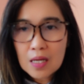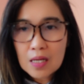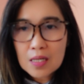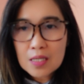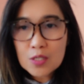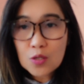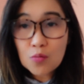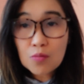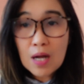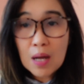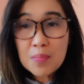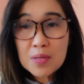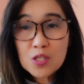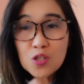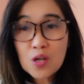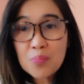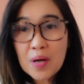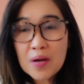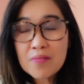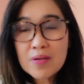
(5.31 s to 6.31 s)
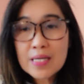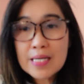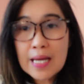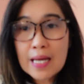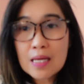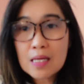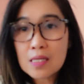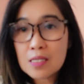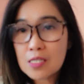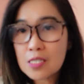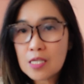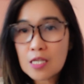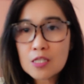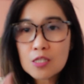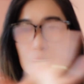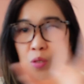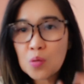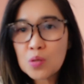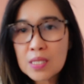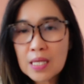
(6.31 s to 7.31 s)
So coming to America is
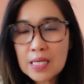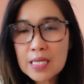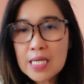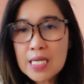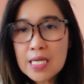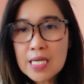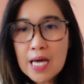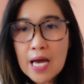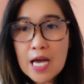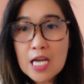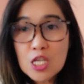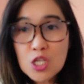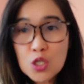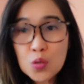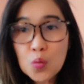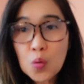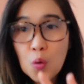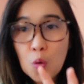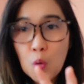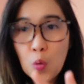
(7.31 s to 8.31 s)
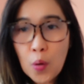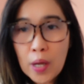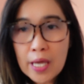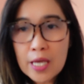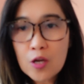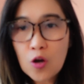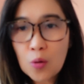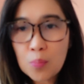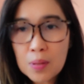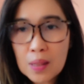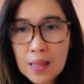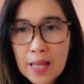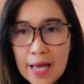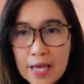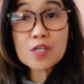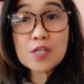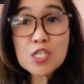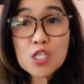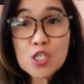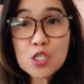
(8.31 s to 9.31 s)
totally a new way of life.
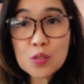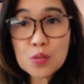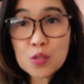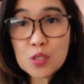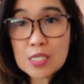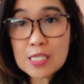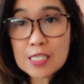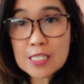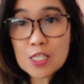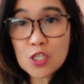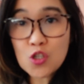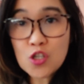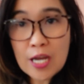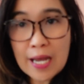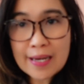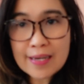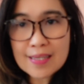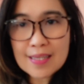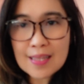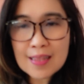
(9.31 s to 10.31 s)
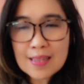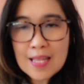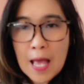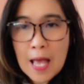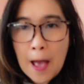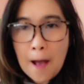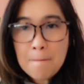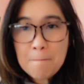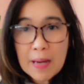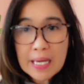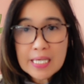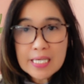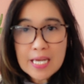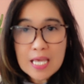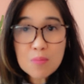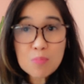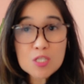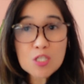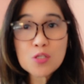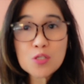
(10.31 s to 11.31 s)
If you're new to this channel, my
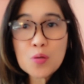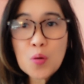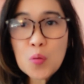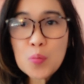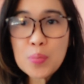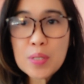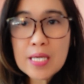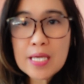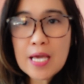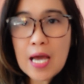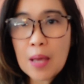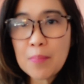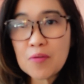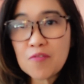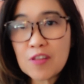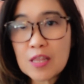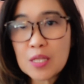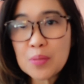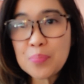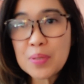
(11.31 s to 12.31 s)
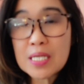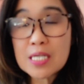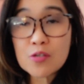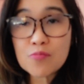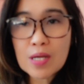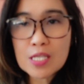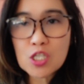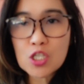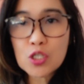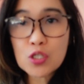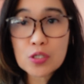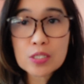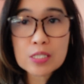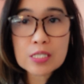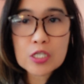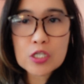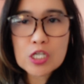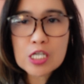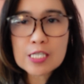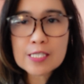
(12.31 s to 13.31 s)
name is Robie. I'm a Filipino registered
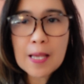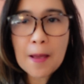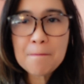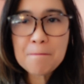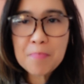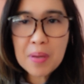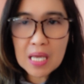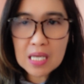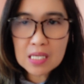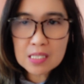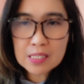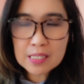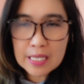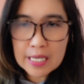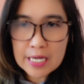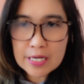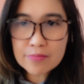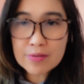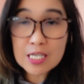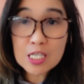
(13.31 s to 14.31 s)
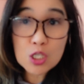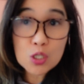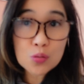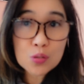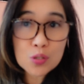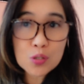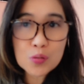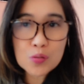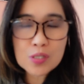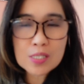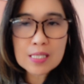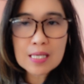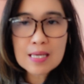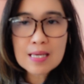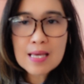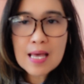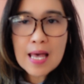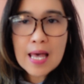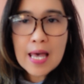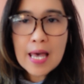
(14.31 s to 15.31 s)
nurse based here in New
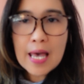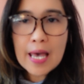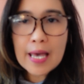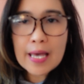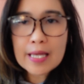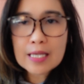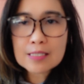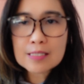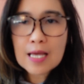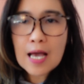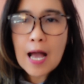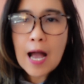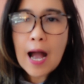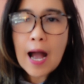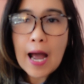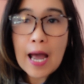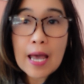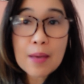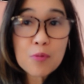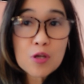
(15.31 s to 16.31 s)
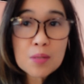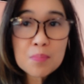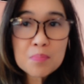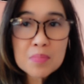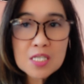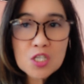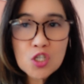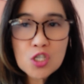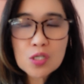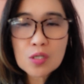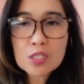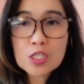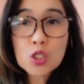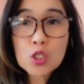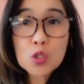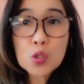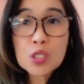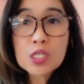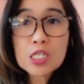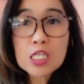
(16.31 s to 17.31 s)
Jersey, and I'm on a mission
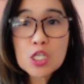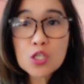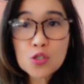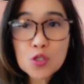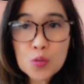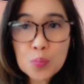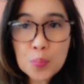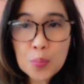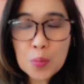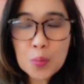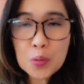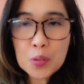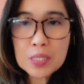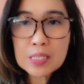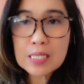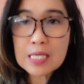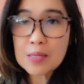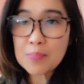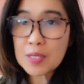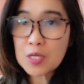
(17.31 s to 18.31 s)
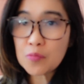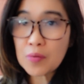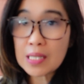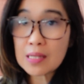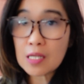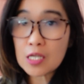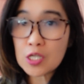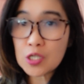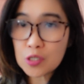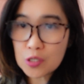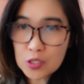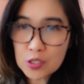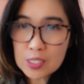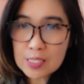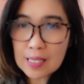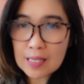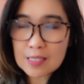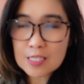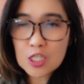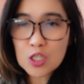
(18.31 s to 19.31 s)
to continue support immigrant
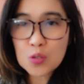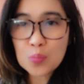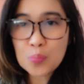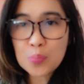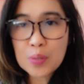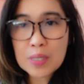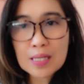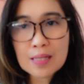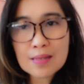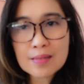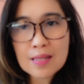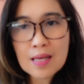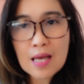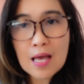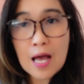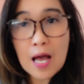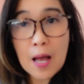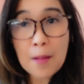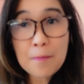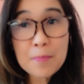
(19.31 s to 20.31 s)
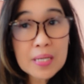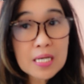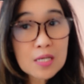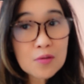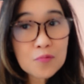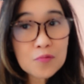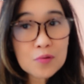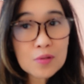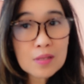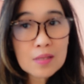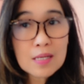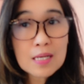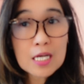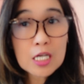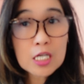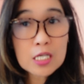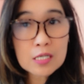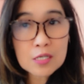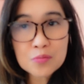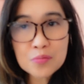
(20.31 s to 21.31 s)
nurses to build a meaningful
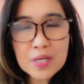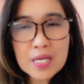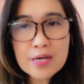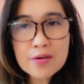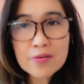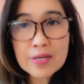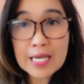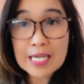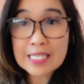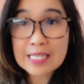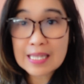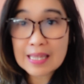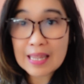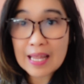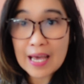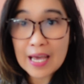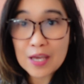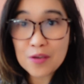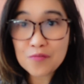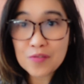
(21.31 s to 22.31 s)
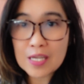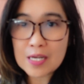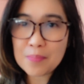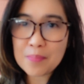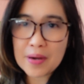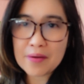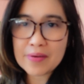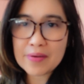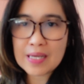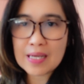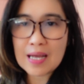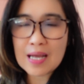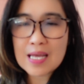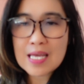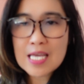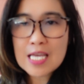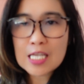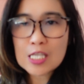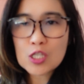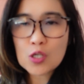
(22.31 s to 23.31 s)
career and life in America.
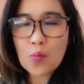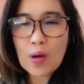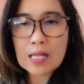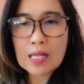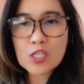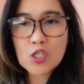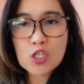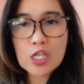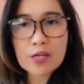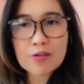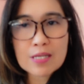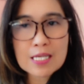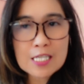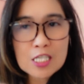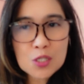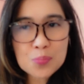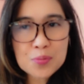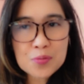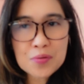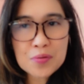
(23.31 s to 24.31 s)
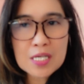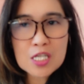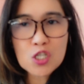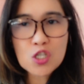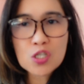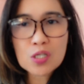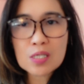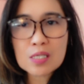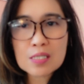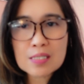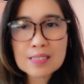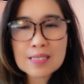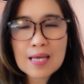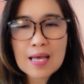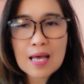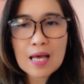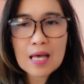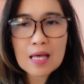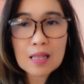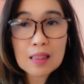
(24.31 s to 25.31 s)
So I'll share inspiration,
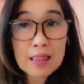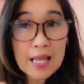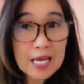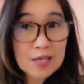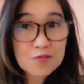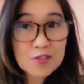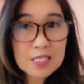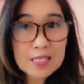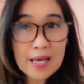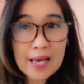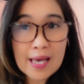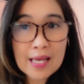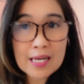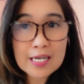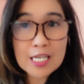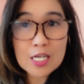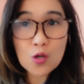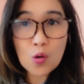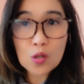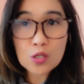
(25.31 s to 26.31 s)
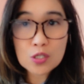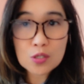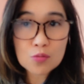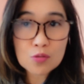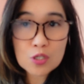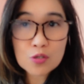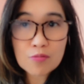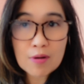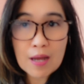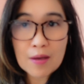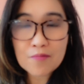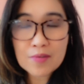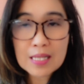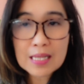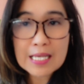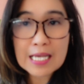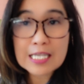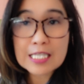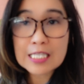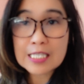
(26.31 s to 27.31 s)
lifestyle, and also
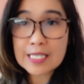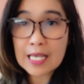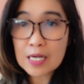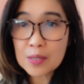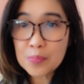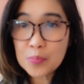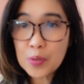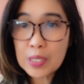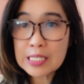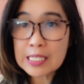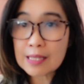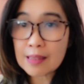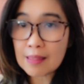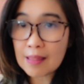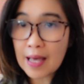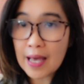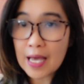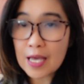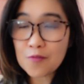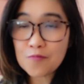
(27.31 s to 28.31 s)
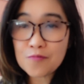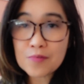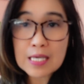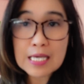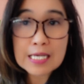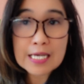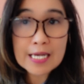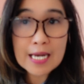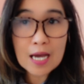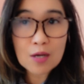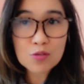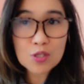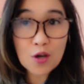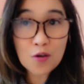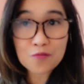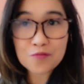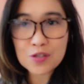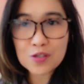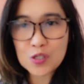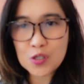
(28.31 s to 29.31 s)
travel and celebrate life in and out
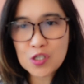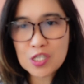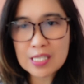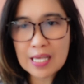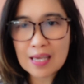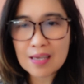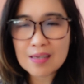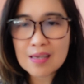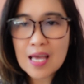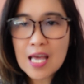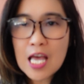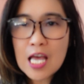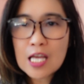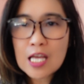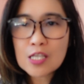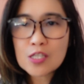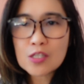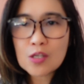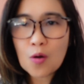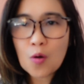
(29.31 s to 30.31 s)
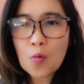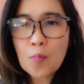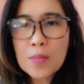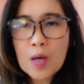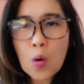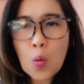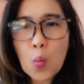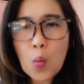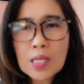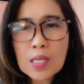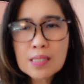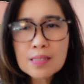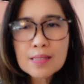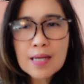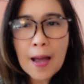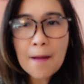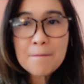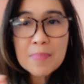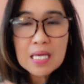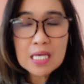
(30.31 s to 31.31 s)
of nursing. So what
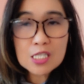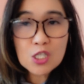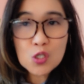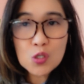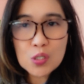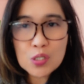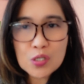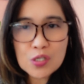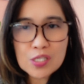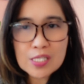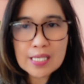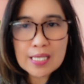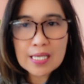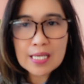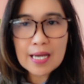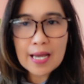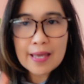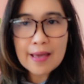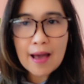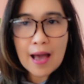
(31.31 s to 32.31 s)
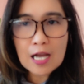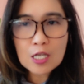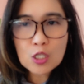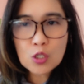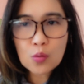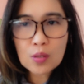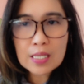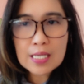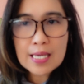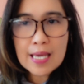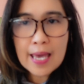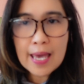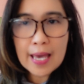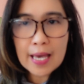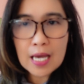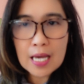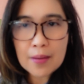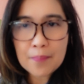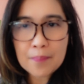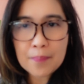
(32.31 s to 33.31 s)
got me into nursing? I actually
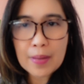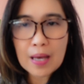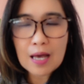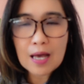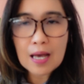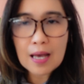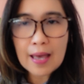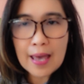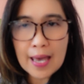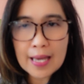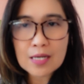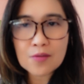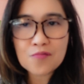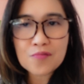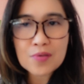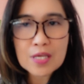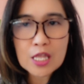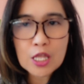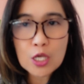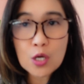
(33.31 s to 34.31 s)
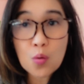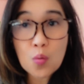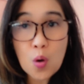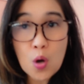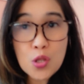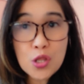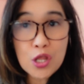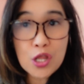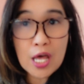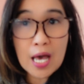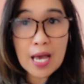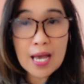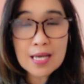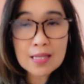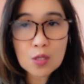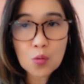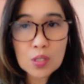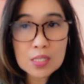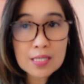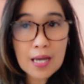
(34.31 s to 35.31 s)
have had a video on
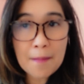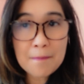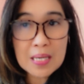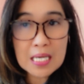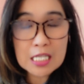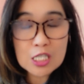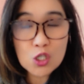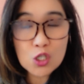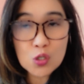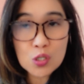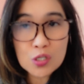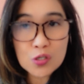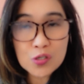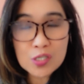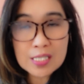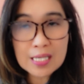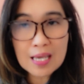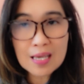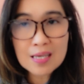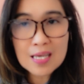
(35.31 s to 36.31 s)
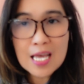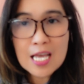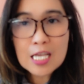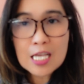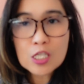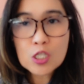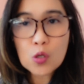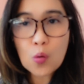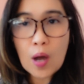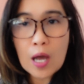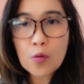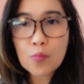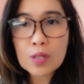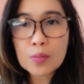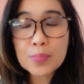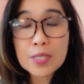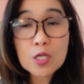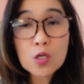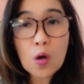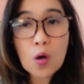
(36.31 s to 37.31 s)
that, what got me into nursing. So I will
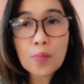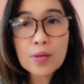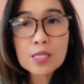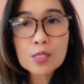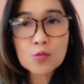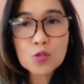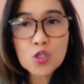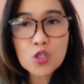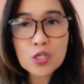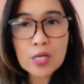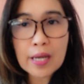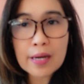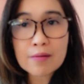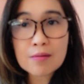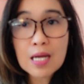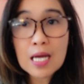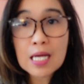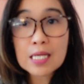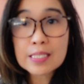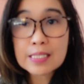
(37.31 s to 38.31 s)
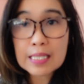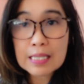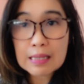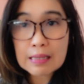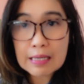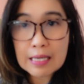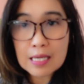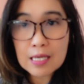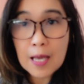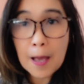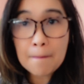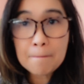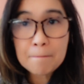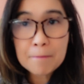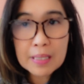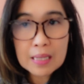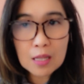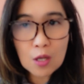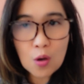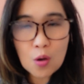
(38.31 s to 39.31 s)
be going to share the link
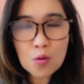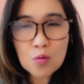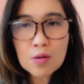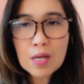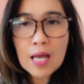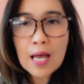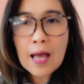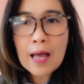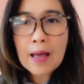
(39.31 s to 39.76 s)
below.